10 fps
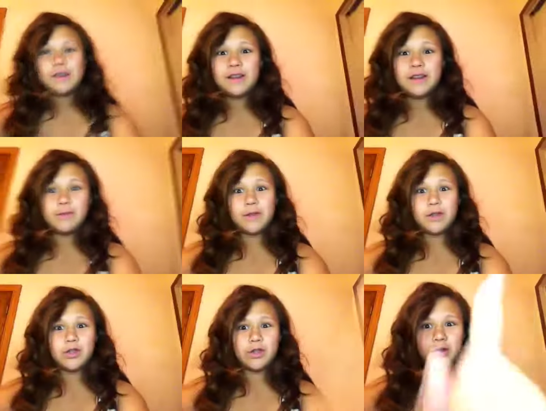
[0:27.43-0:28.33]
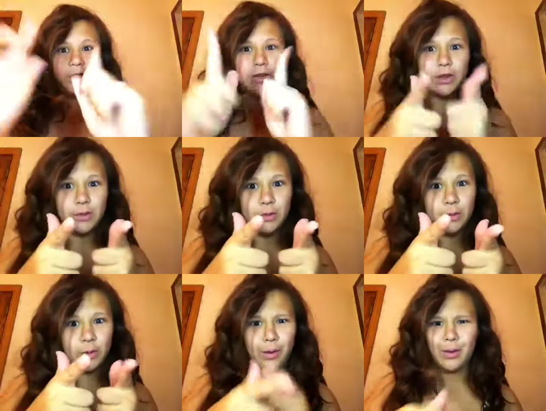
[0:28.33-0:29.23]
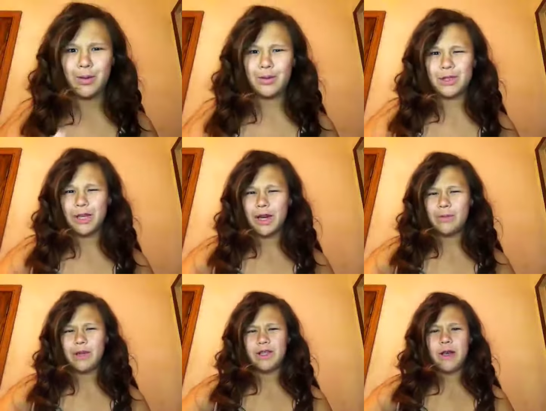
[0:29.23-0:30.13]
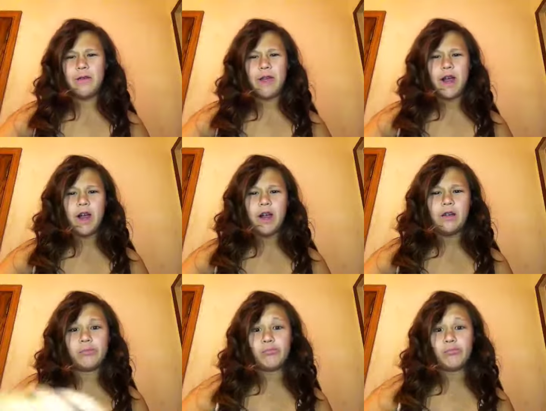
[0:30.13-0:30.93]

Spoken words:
and I'm gonna show you all those ladybugs out there.